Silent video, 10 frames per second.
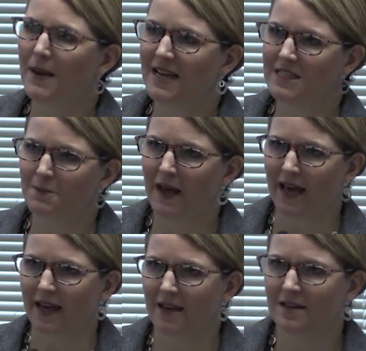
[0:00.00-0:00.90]
Base
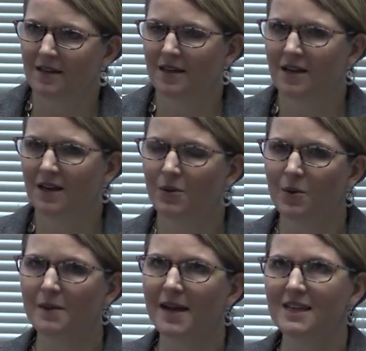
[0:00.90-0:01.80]
pay,
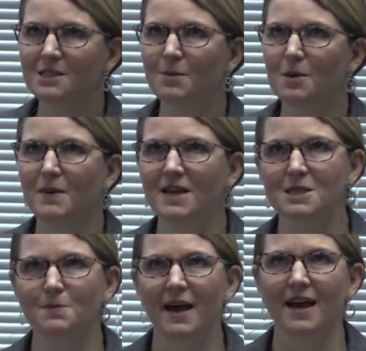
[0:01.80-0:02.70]
when we asked about
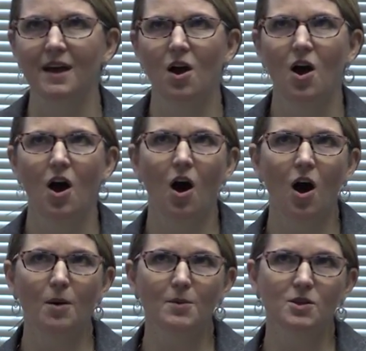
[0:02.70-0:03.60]
base pay,
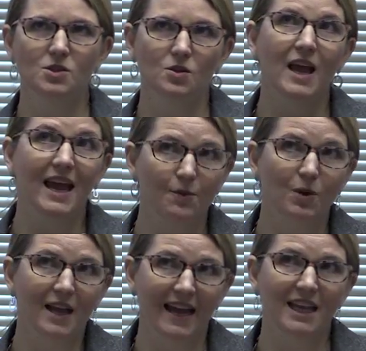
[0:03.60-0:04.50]
almost,
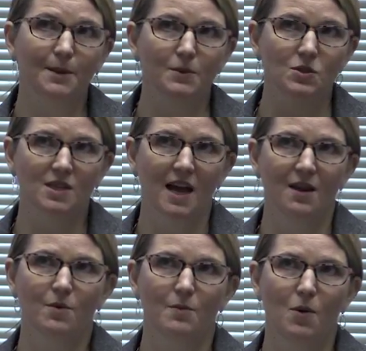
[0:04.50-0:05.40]
well,
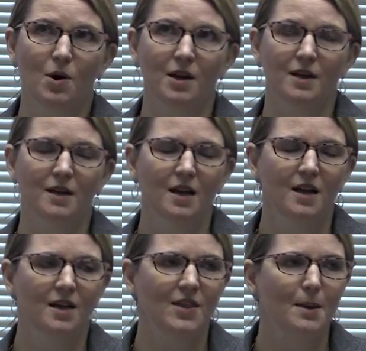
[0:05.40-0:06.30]
80% reported
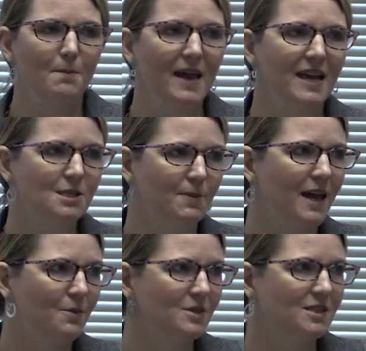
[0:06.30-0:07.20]
that base
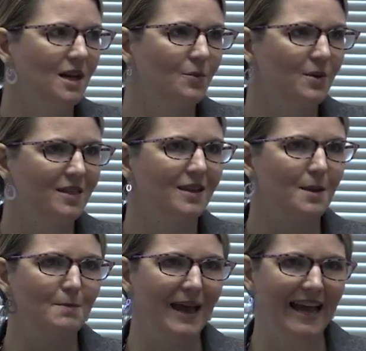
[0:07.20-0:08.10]
pay was done within
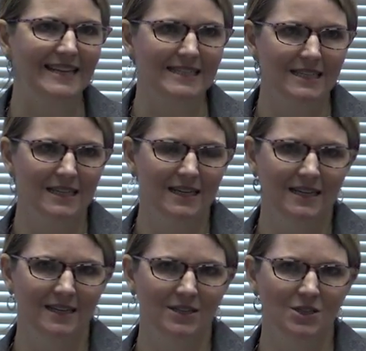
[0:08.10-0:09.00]
a band.
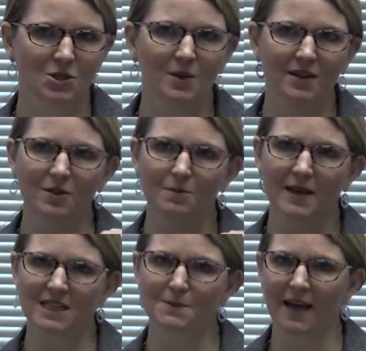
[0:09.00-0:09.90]
So even
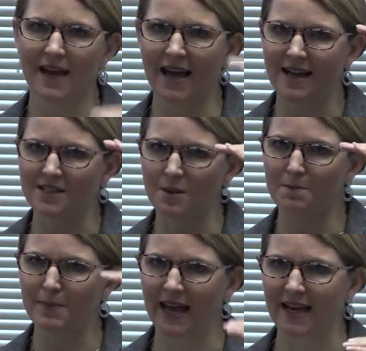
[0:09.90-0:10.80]
base pay has a
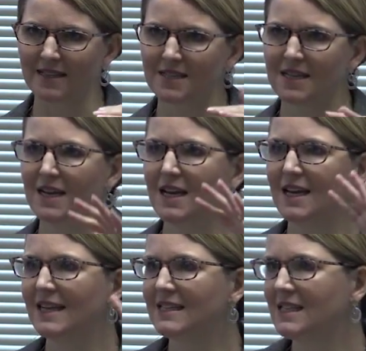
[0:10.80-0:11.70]
band.
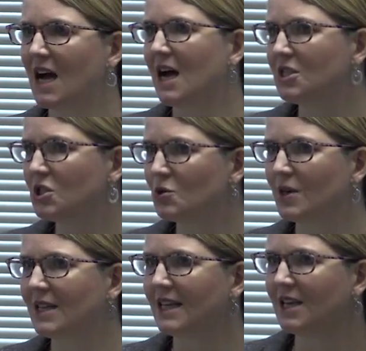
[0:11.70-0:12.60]
It's not
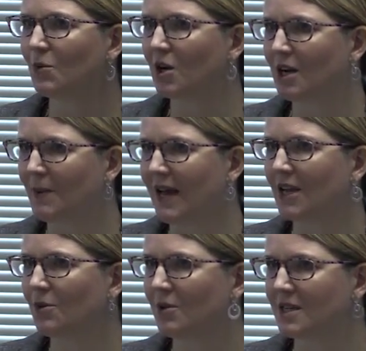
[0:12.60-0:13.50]
strictly we're going to
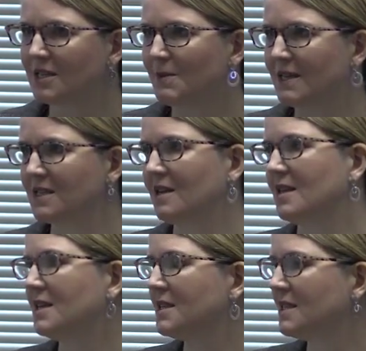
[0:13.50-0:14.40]
pay you this based on
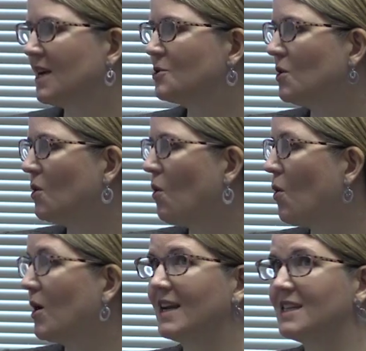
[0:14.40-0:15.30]
this schedule,
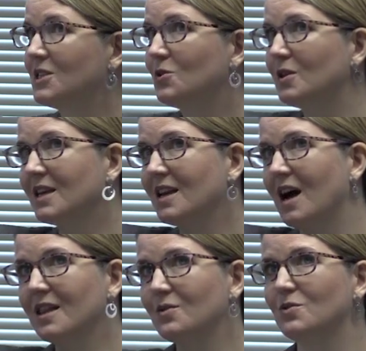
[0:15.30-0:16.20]
or and it's certainly
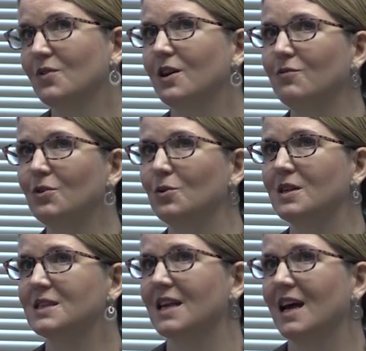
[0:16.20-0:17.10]
not. There are very few
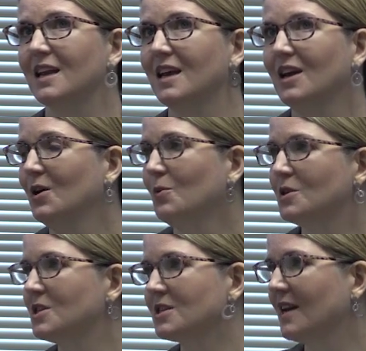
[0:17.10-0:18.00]
that said
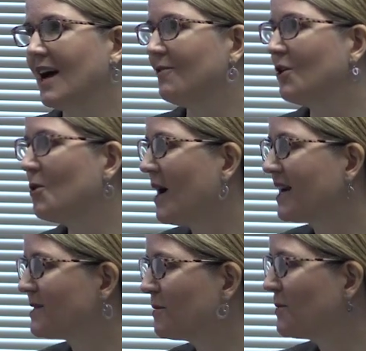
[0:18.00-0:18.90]
we're just going to have no
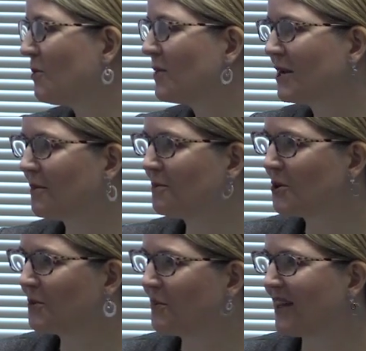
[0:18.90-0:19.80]
maximum, no minimum.
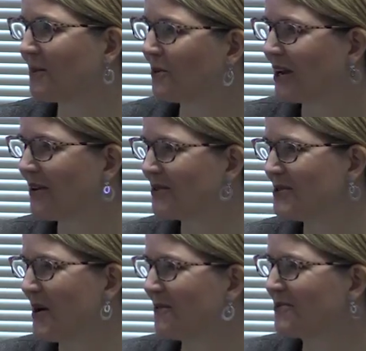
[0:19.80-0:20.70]
You can pay them whatever
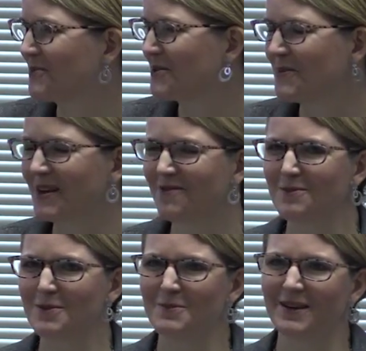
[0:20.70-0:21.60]
you want from your
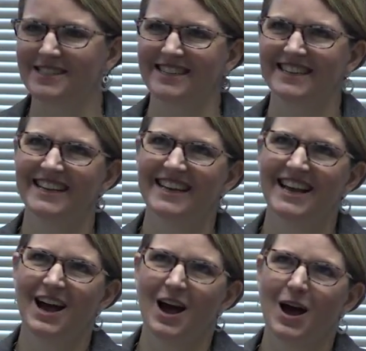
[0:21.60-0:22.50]
from your budget.
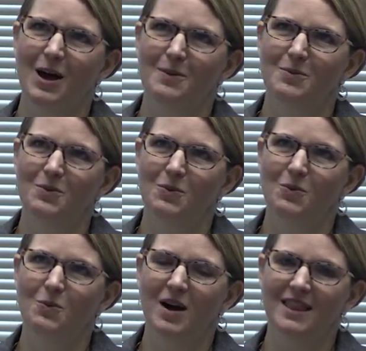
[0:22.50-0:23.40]
Um,
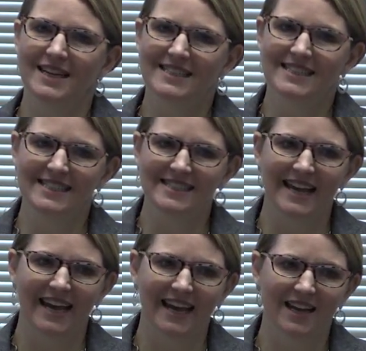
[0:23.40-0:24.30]
what they did
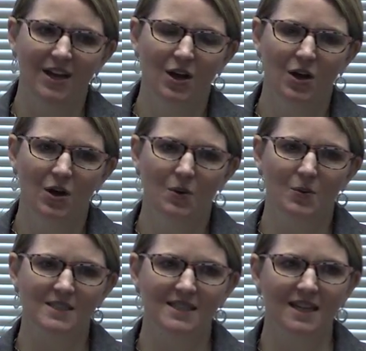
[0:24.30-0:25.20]
say
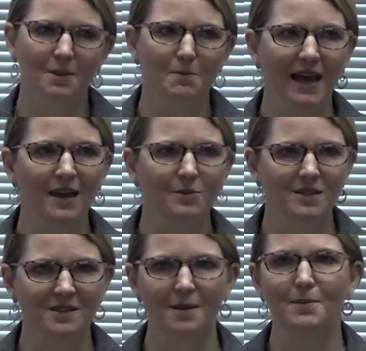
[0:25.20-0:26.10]
was that the band
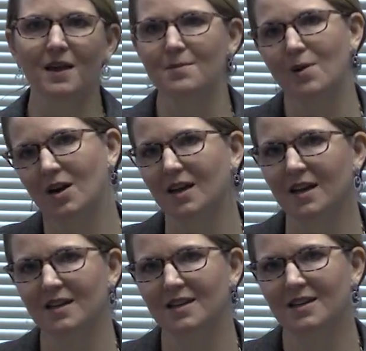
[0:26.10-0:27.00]
was set by the market.